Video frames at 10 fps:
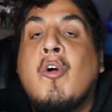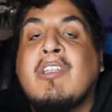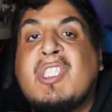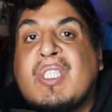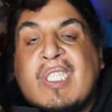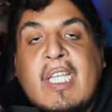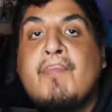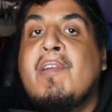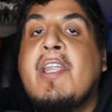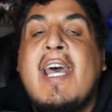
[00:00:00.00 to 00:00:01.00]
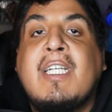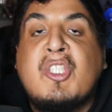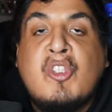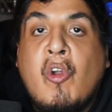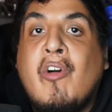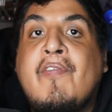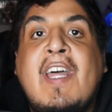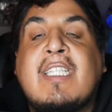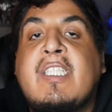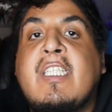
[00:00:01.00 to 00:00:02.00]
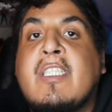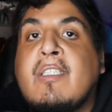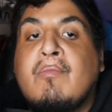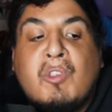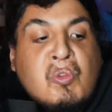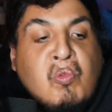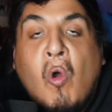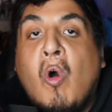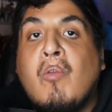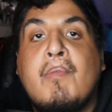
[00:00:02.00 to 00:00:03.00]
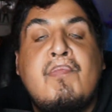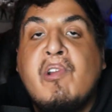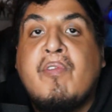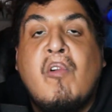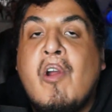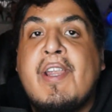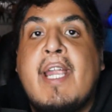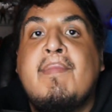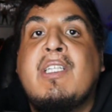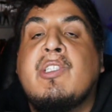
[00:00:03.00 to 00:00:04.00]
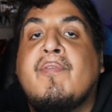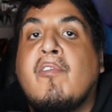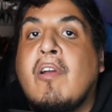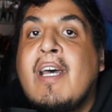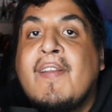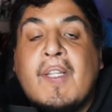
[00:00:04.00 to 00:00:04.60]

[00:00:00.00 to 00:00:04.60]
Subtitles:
or just skip it and start off next season strong with beautiful art and animation for